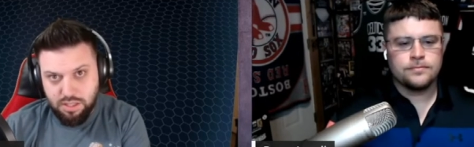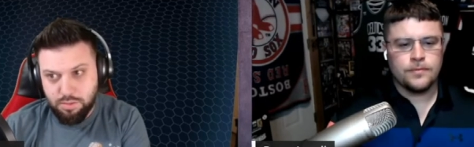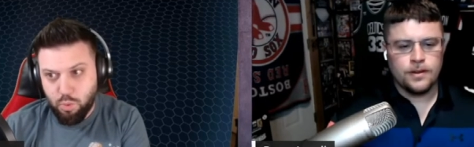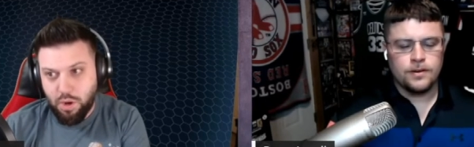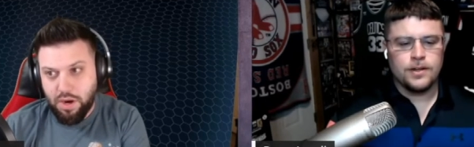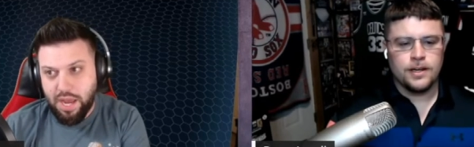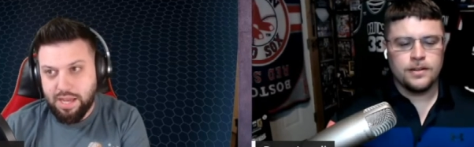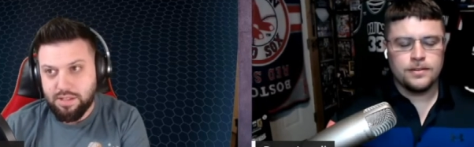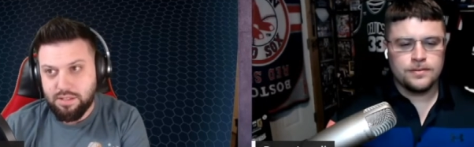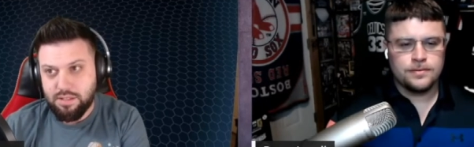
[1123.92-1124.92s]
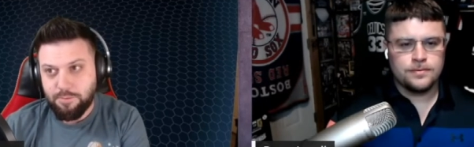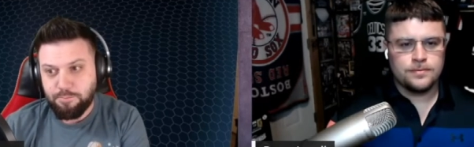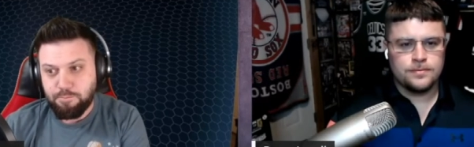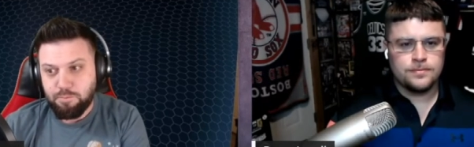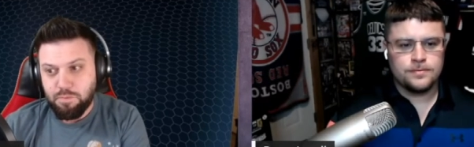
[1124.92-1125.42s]
Speaker 1: Whereas
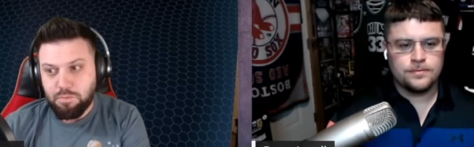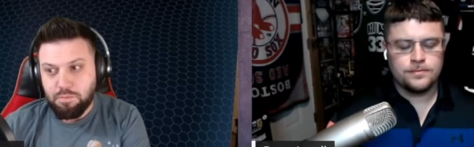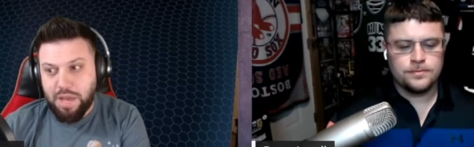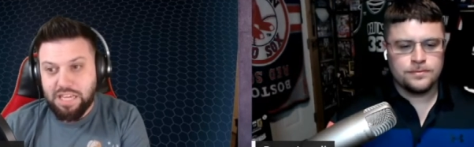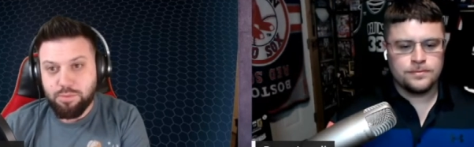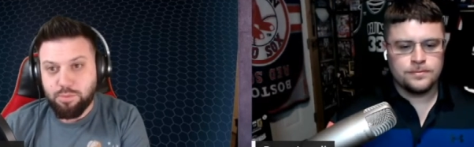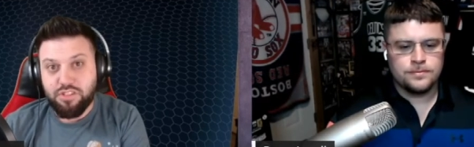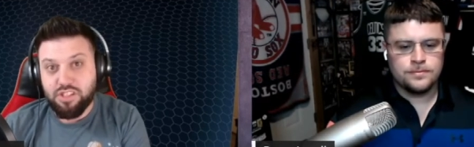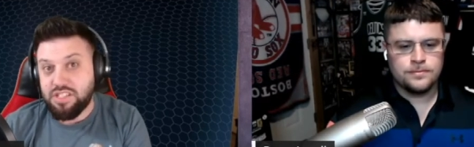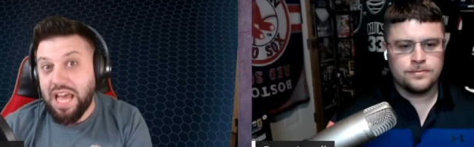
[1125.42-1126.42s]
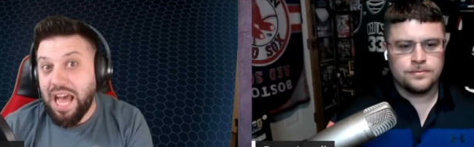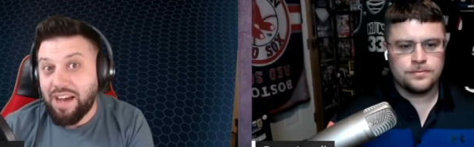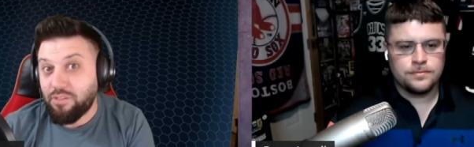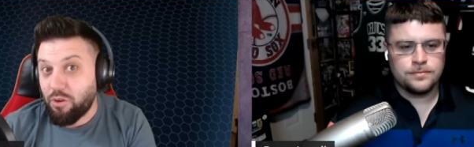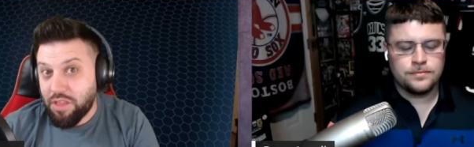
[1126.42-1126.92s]
Maximov doesn't have
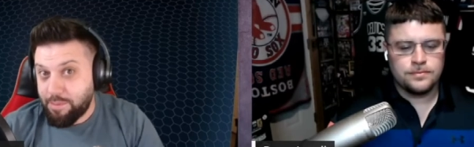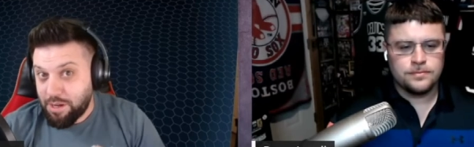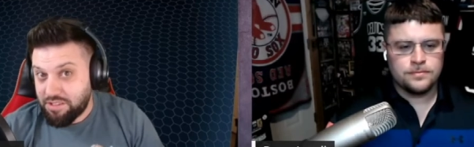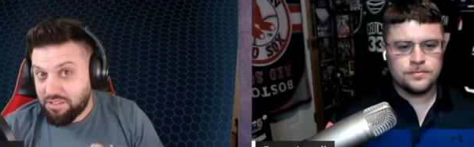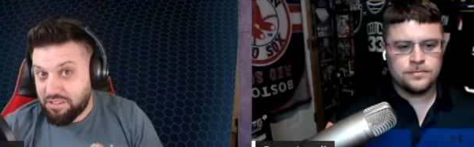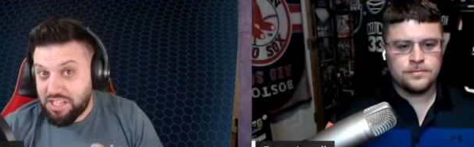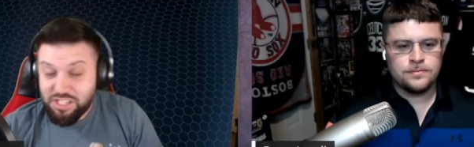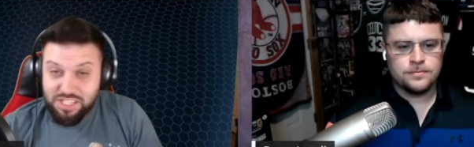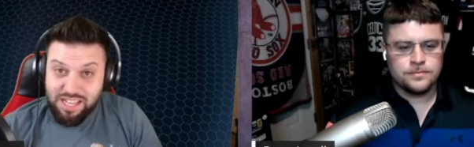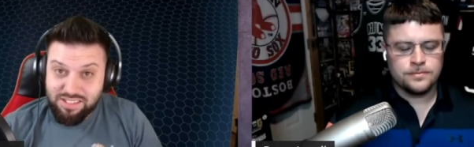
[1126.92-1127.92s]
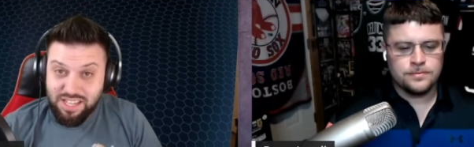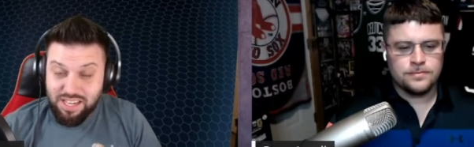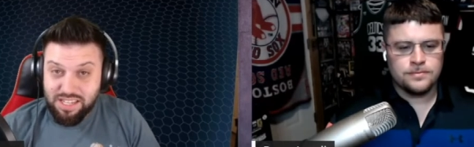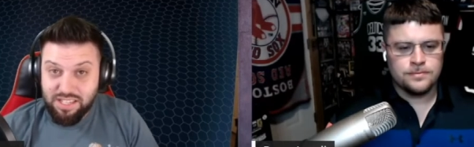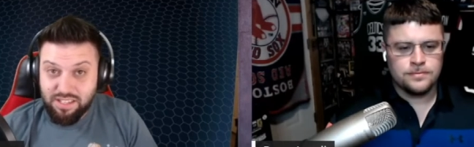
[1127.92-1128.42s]
all that muscle; he just has
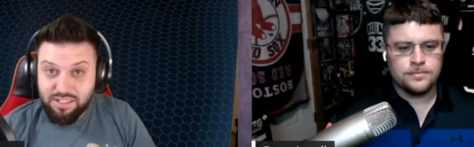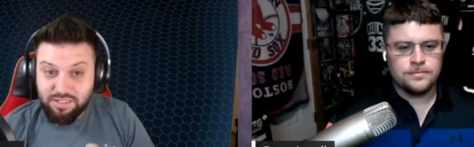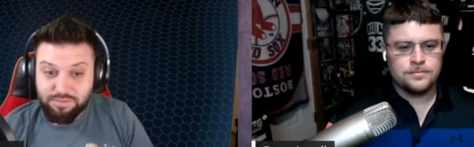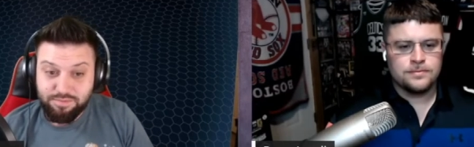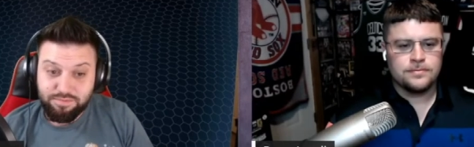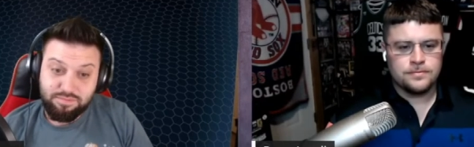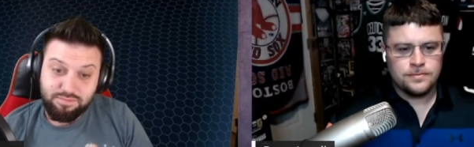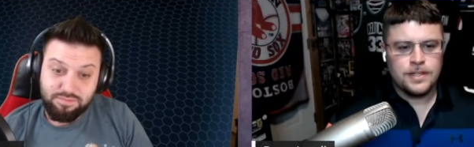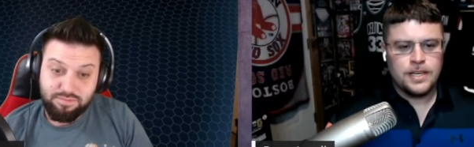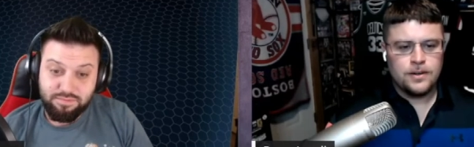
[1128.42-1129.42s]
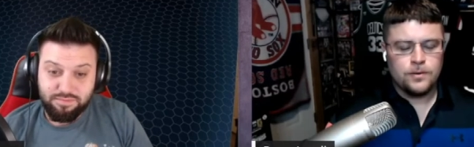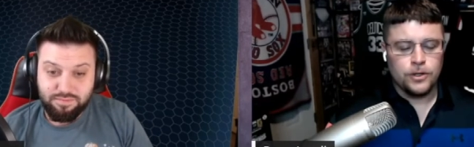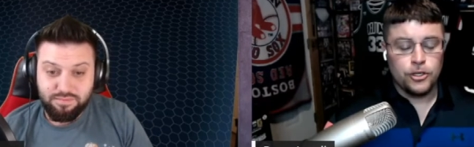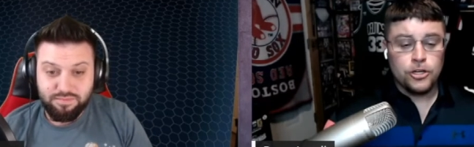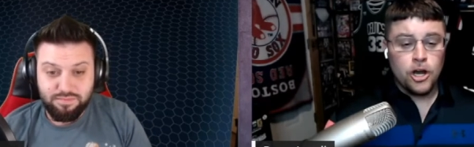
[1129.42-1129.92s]
technique.
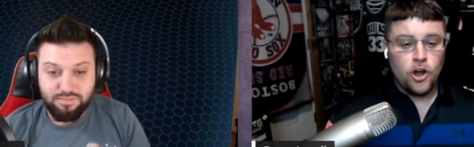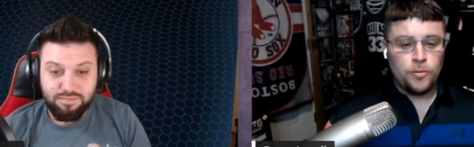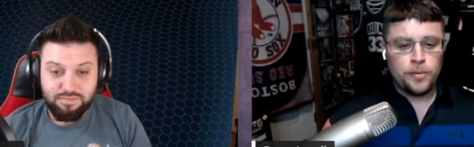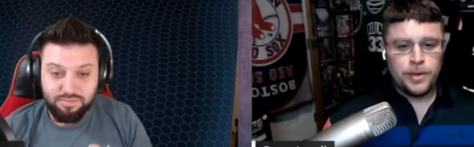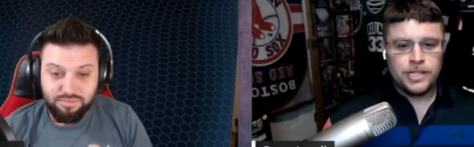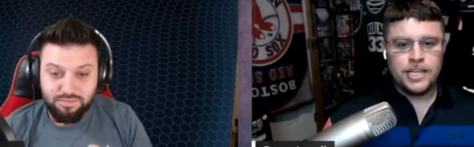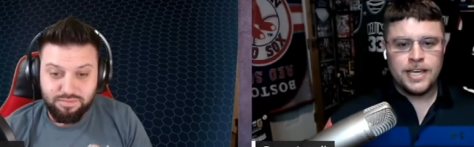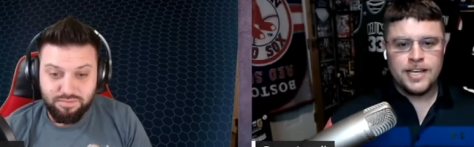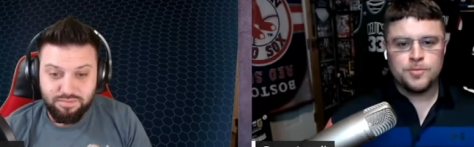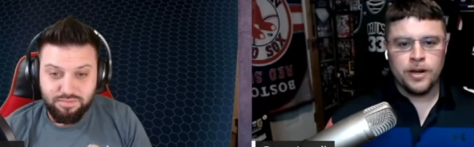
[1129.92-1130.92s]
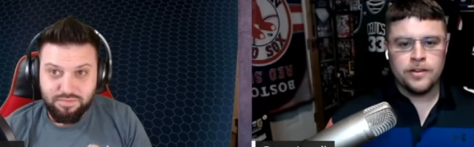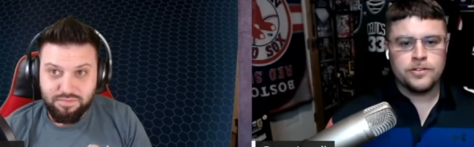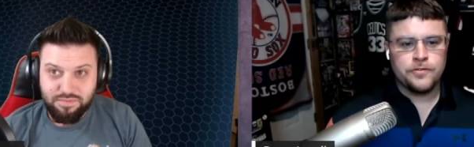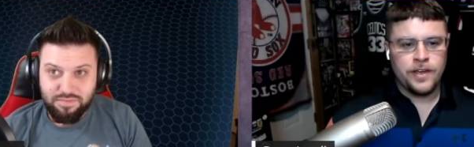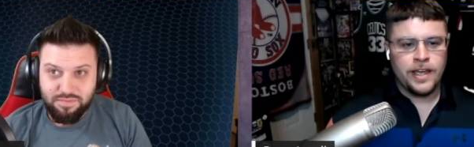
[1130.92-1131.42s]
Speaker 2: Well, you know, I'm a big Diaz
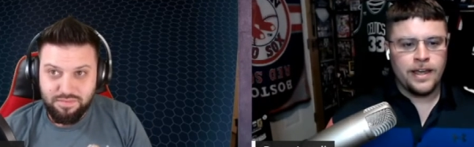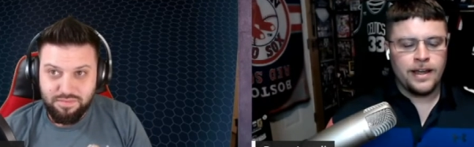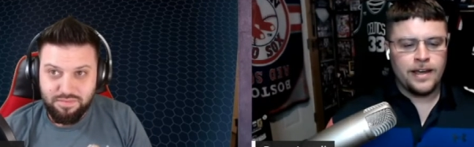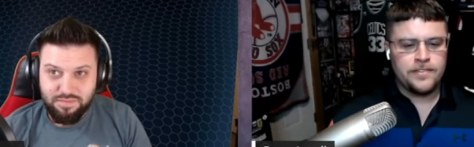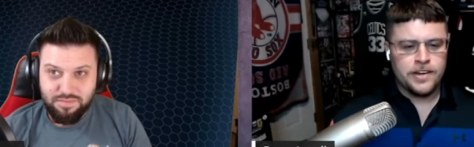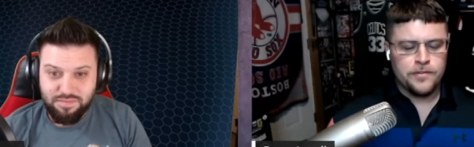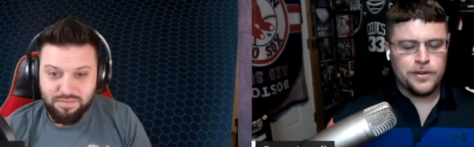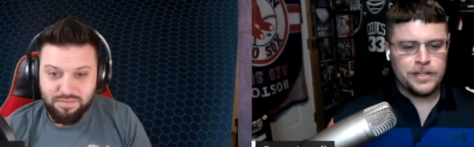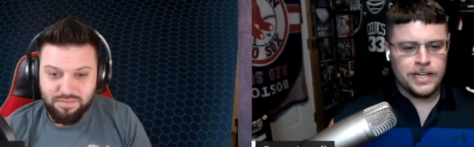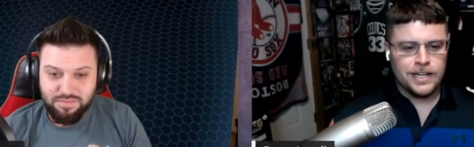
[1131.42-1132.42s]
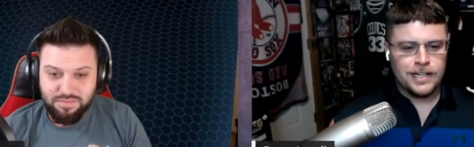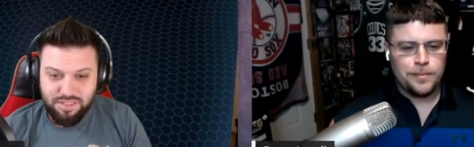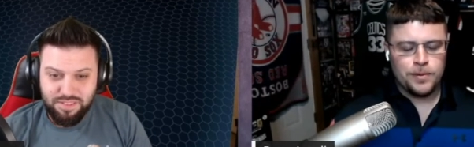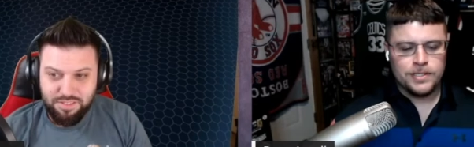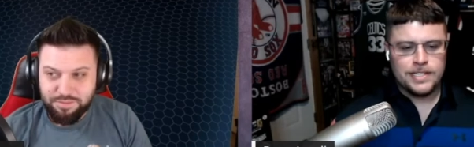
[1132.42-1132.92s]
brothers fan. I've interviewed Nick a
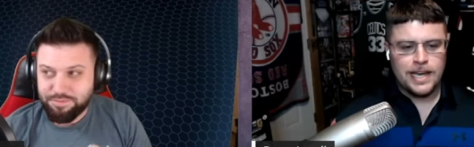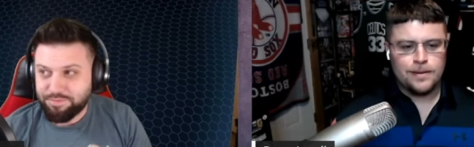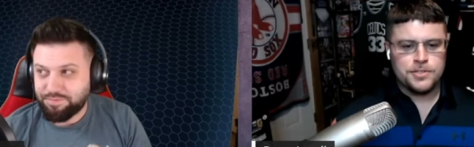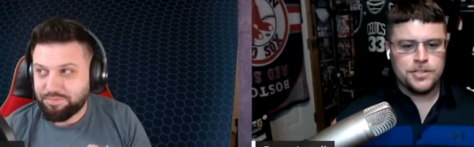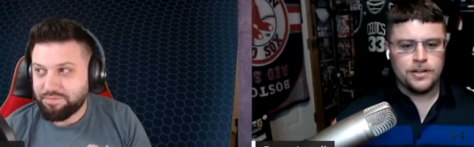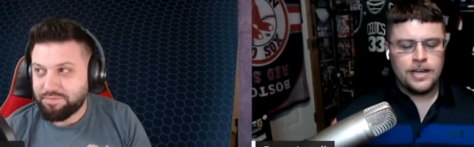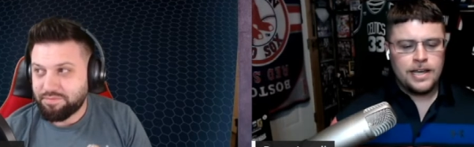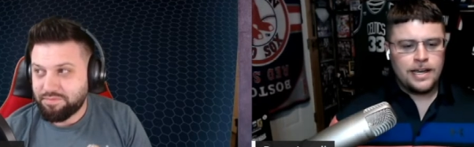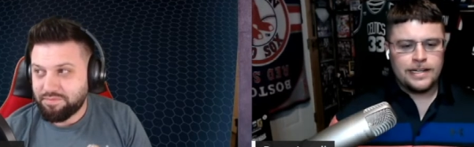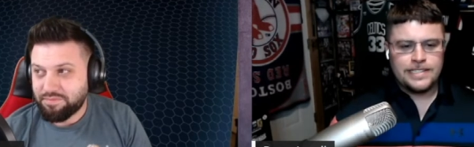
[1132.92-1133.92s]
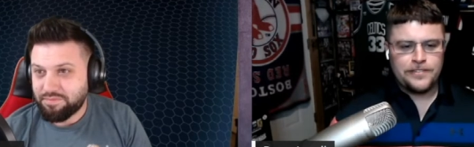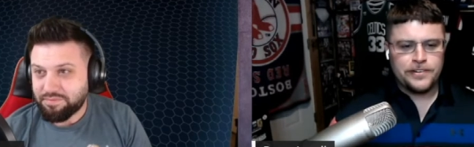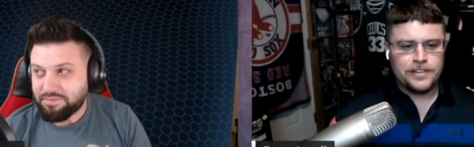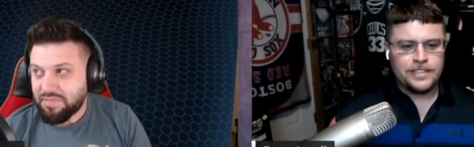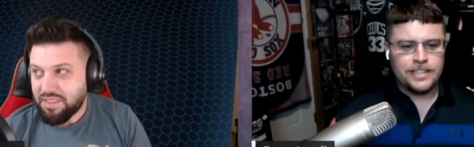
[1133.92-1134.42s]
couple of times, so I
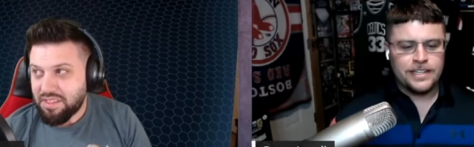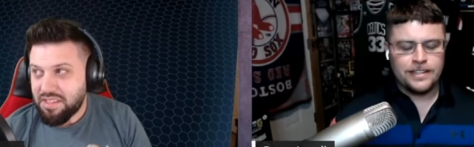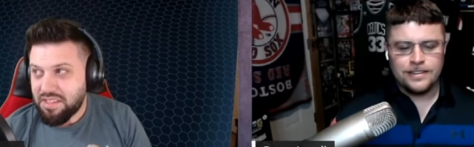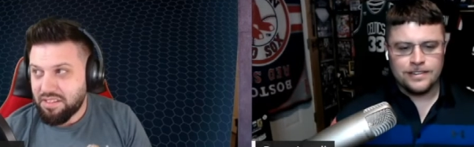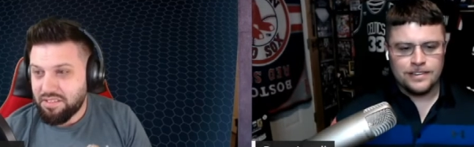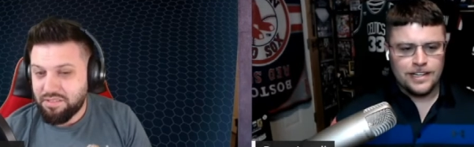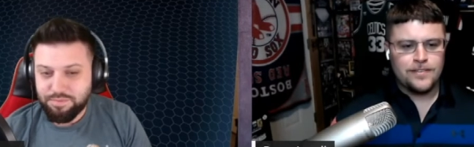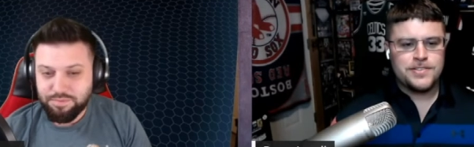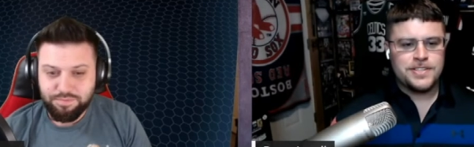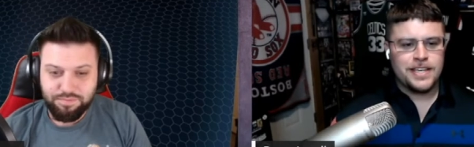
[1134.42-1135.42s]
definitely love